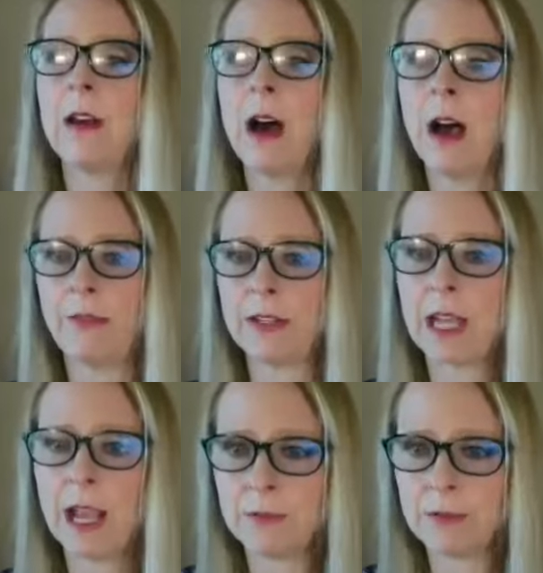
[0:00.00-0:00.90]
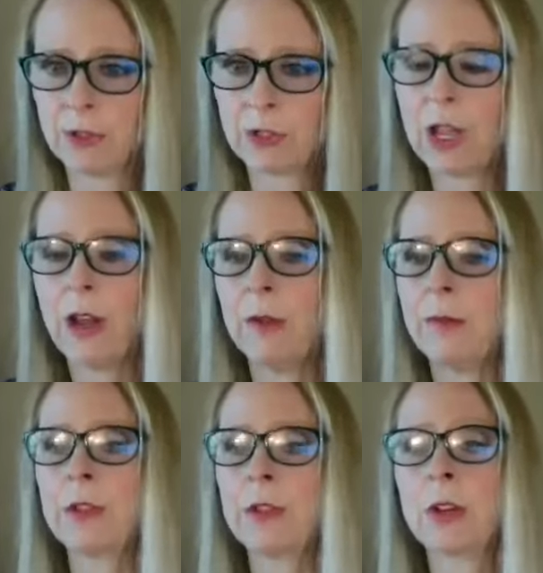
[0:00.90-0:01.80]
oftentimes for a child
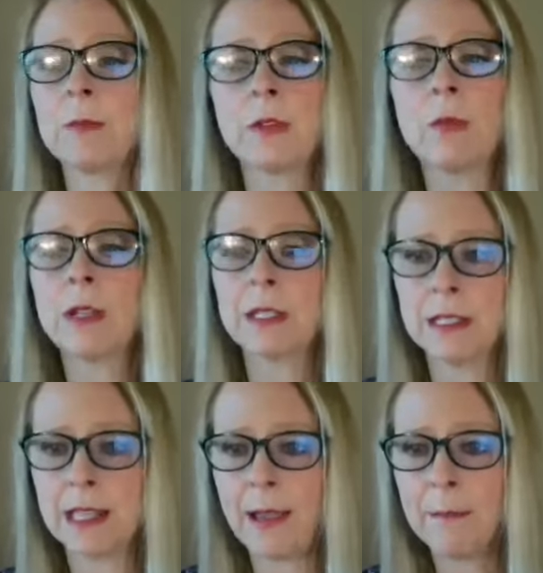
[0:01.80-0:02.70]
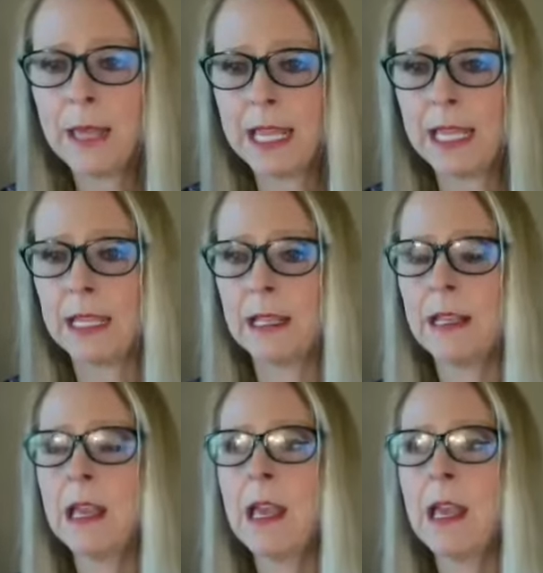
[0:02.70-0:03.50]
in terms of what does that mean.